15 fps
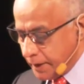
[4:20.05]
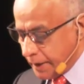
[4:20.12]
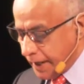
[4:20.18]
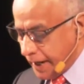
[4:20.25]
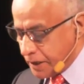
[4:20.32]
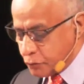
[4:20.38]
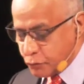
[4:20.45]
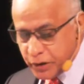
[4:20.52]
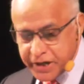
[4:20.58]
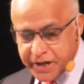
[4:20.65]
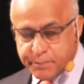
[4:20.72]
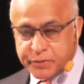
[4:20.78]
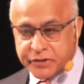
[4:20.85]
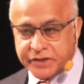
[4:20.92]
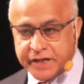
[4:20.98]
and
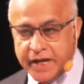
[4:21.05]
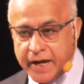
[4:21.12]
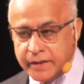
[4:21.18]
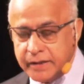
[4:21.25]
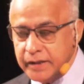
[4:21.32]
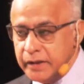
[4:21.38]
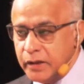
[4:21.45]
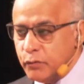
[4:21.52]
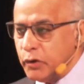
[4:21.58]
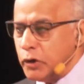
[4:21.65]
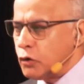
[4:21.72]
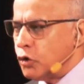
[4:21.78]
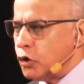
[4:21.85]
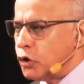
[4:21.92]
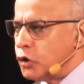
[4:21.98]
20% will
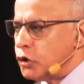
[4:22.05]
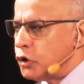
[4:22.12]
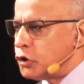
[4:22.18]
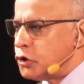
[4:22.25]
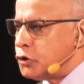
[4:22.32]
go